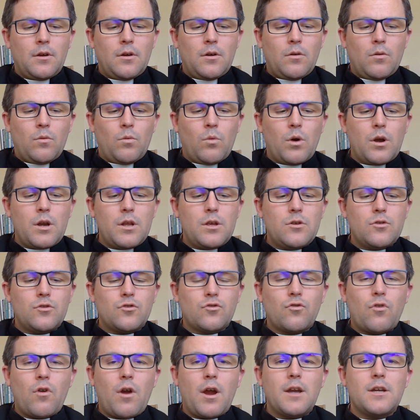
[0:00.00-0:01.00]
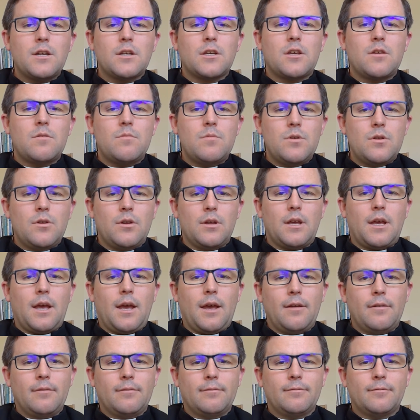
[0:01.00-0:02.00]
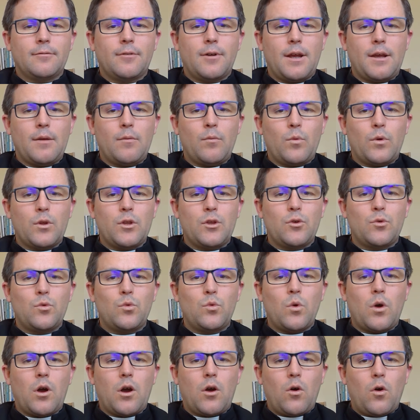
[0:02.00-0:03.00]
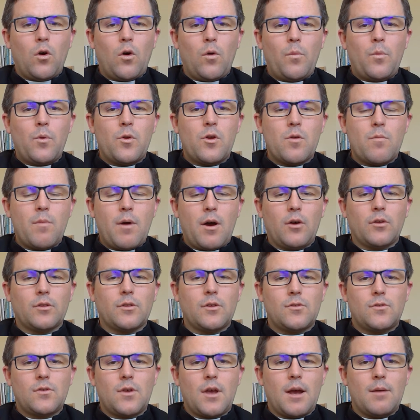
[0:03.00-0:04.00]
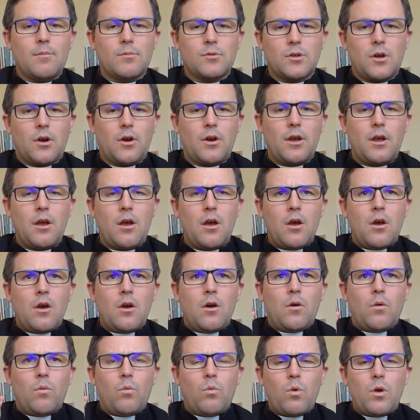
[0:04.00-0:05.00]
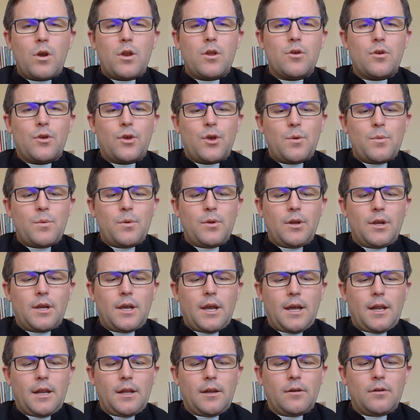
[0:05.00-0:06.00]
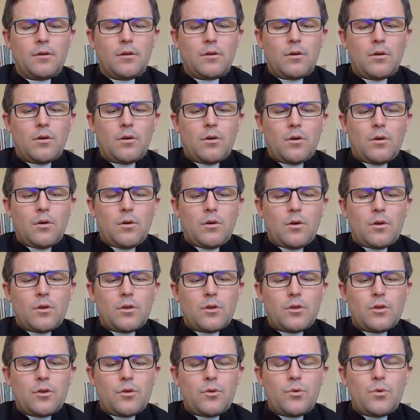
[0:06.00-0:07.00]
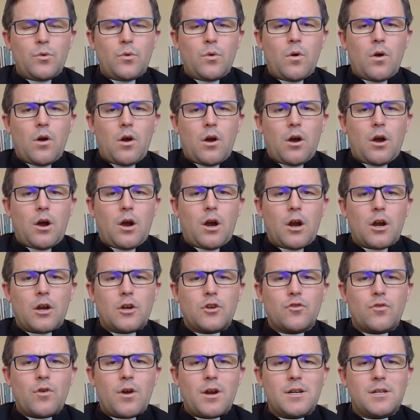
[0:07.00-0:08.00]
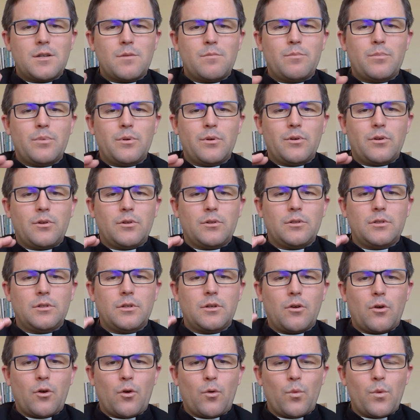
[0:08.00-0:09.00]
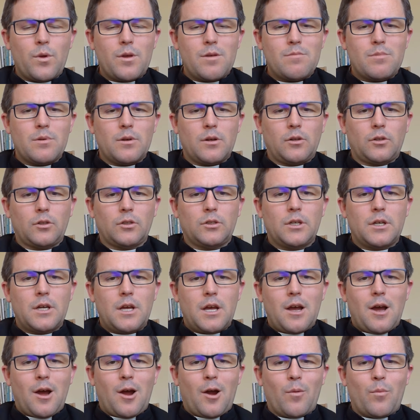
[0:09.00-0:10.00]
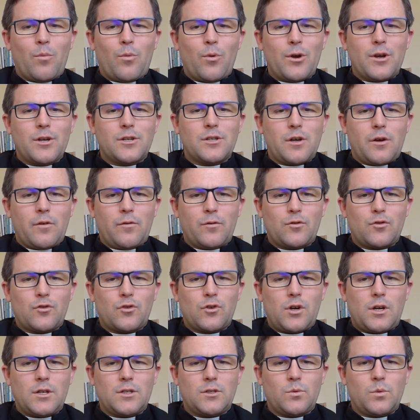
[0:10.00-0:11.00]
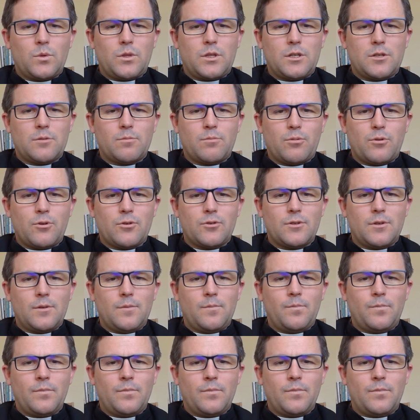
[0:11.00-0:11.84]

What are you trying to communicate, right? When you open your mouth to say, I'm sorry, what are you communicating? You are trying to build or rebuild a bridge of trust with this person.